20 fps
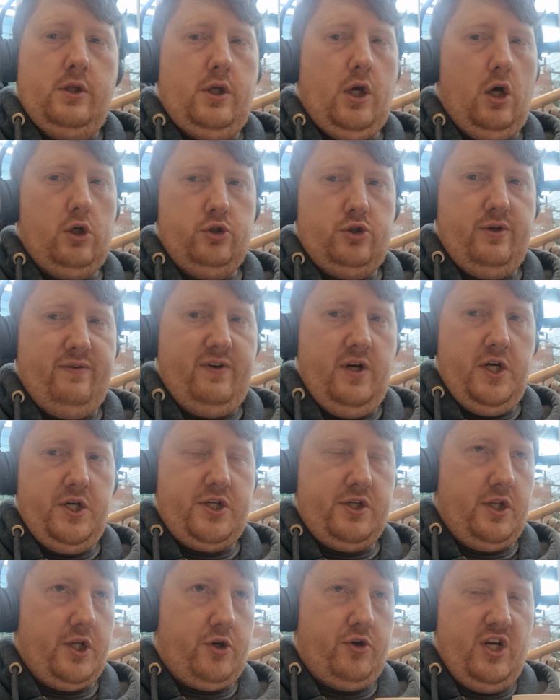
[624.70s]

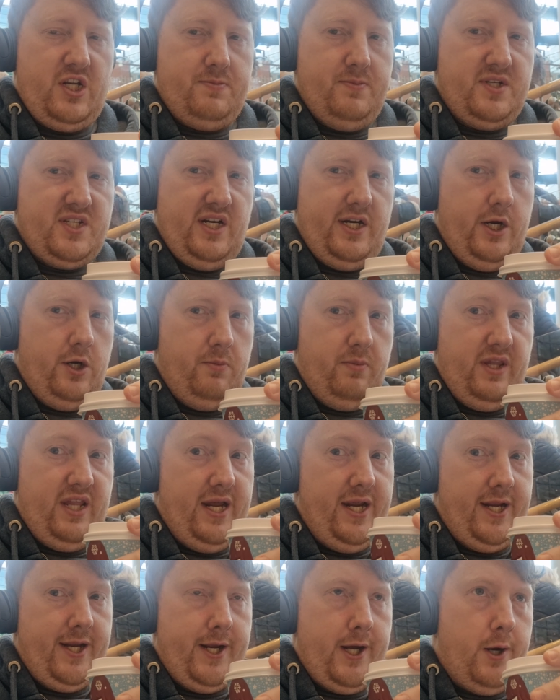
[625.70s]
Controversial at Christmas, I know, but
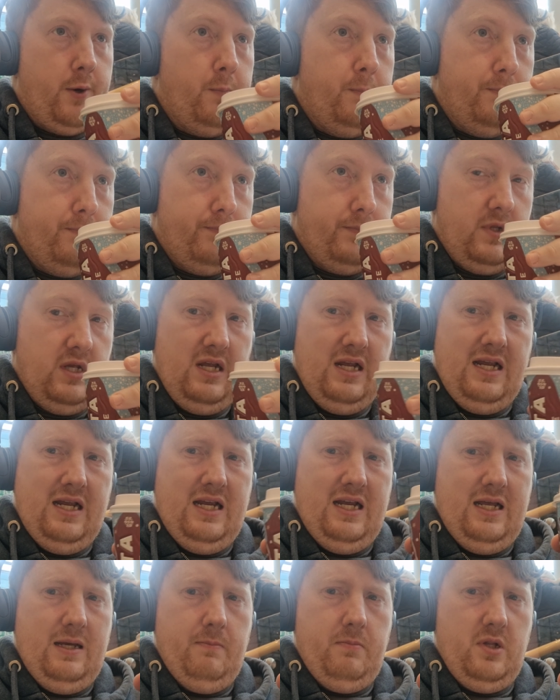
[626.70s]
there you go.
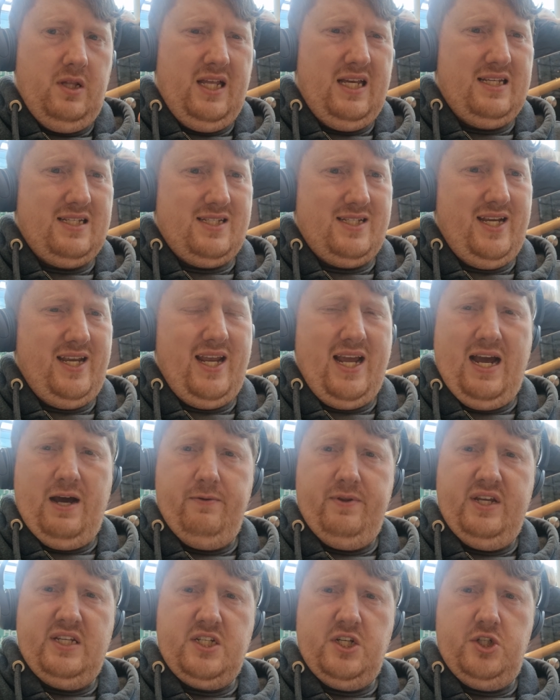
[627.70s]
But let's see
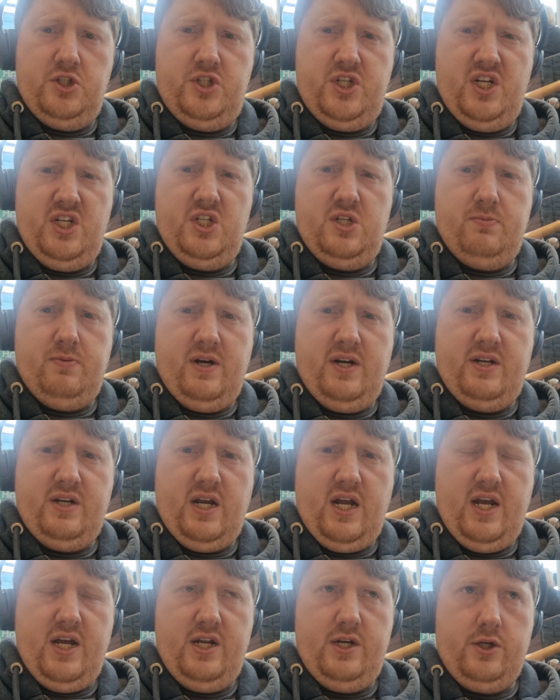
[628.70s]
how this gingerbread
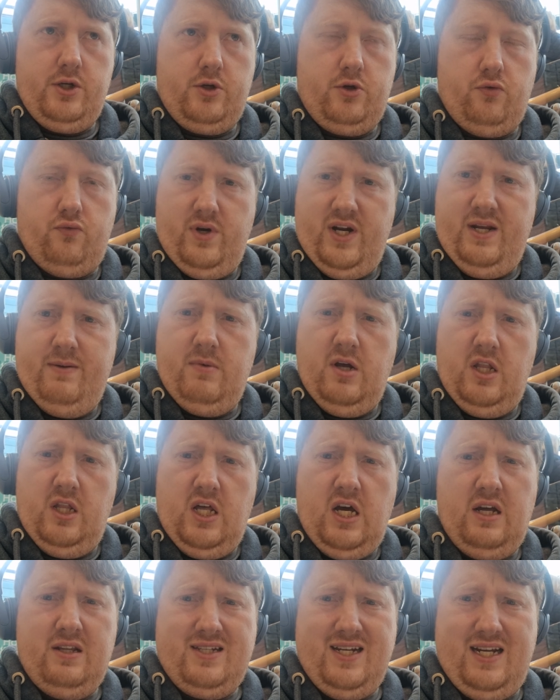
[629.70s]
and cream
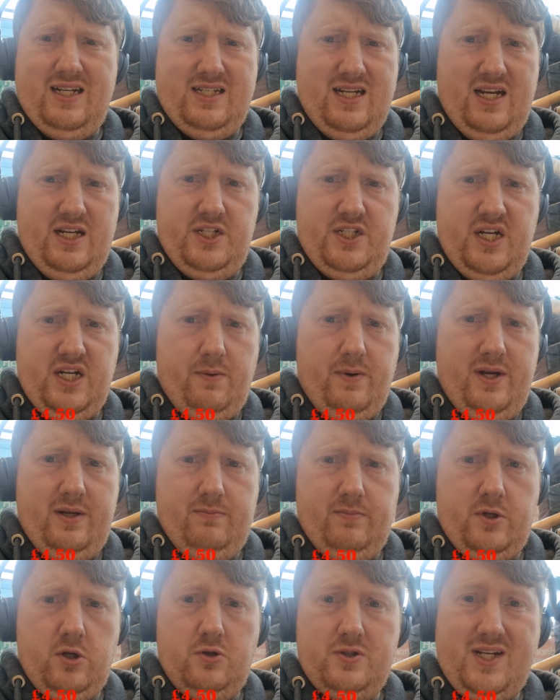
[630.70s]
latte tastes, shall we?
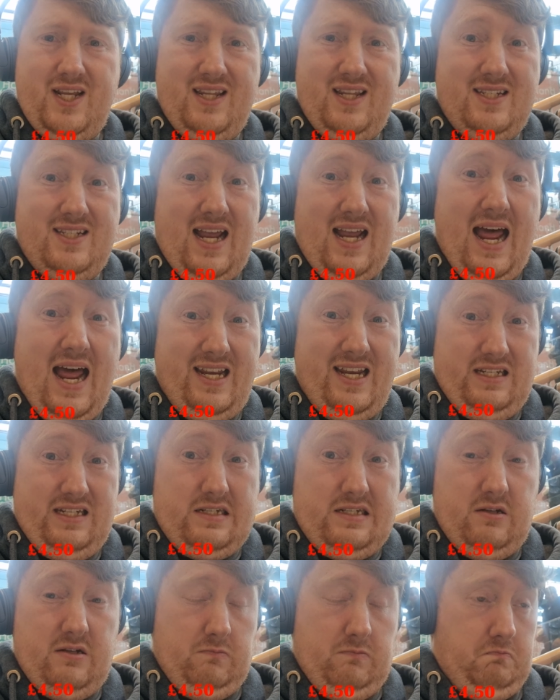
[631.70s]
Let's get this
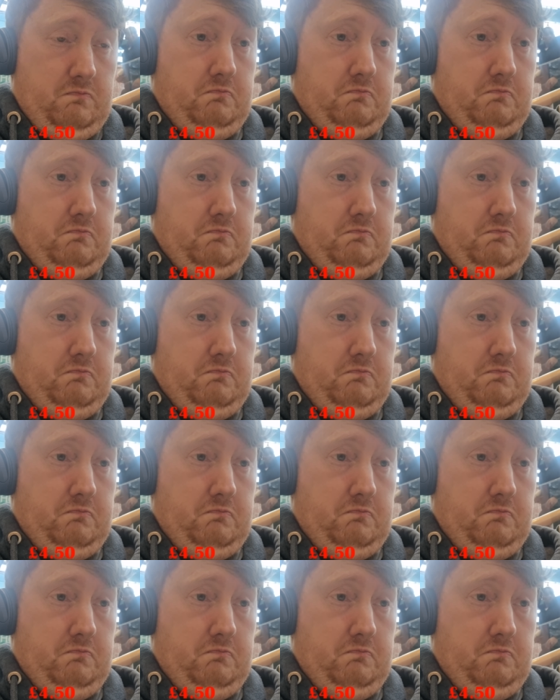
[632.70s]
iced.